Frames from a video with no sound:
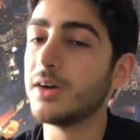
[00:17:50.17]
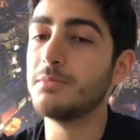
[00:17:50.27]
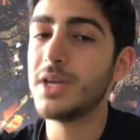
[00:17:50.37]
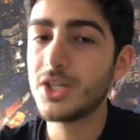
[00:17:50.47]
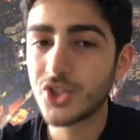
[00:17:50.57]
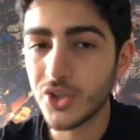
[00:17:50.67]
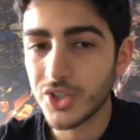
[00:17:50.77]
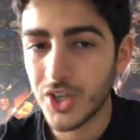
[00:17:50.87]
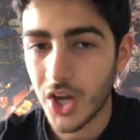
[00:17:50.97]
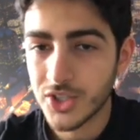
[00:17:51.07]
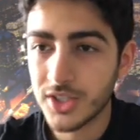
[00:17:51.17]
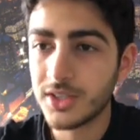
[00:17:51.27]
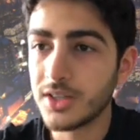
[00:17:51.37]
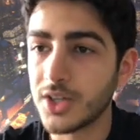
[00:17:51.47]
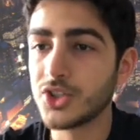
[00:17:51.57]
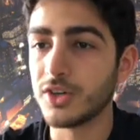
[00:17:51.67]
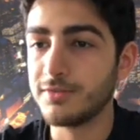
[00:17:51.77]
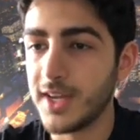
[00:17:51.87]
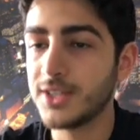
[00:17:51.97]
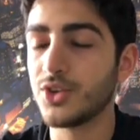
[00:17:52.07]
make sure to not touch your
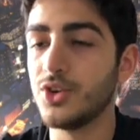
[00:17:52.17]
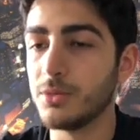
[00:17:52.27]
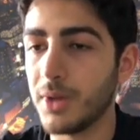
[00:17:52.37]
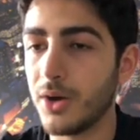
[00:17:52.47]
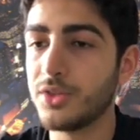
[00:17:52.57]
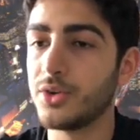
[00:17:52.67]
face or your mouth or